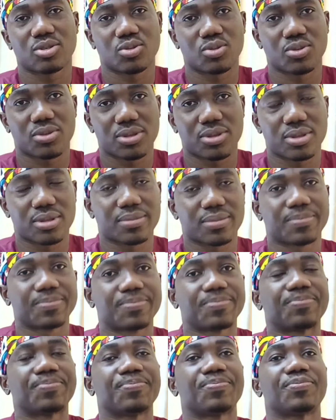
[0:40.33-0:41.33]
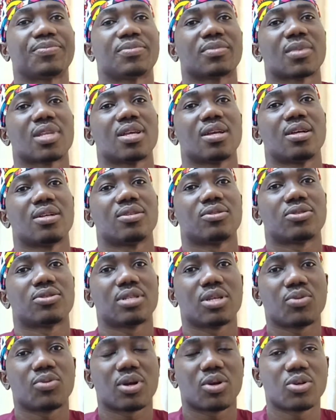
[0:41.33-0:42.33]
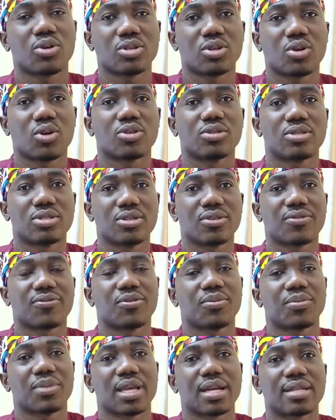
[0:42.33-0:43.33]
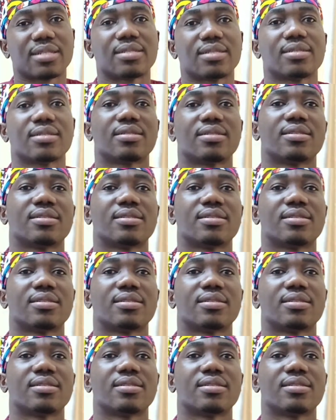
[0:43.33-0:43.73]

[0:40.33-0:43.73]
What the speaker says: tooth. Today we are going to continue from that